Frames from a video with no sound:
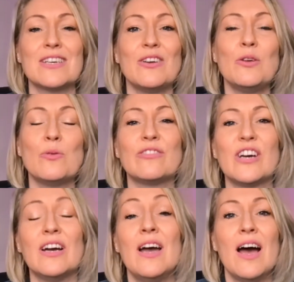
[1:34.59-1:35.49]
You
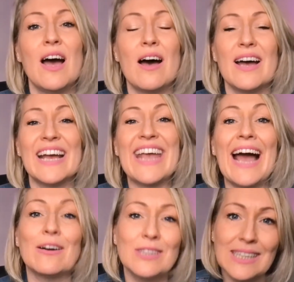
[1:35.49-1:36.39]
offer
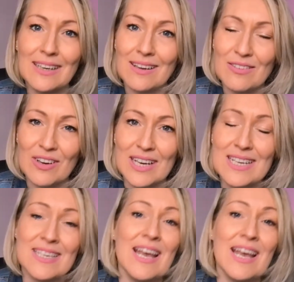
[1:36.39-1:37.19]
accounting advice